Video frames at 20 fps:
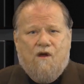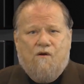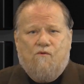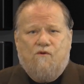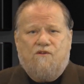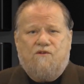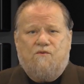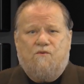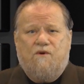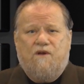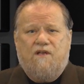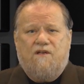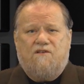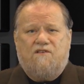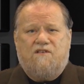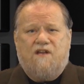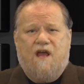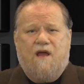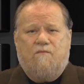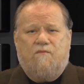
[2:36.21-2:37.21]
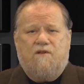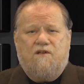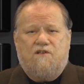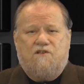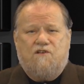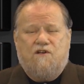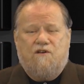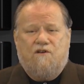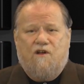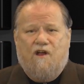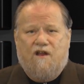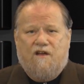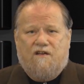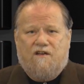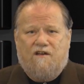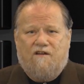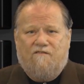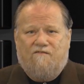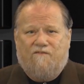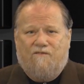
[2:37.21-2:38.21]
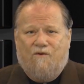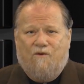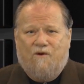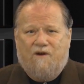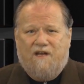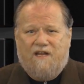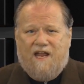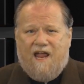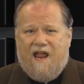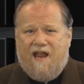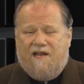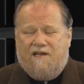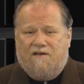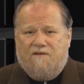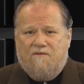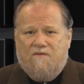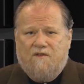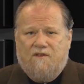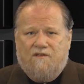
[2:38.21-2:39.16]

was reestablished in 1948.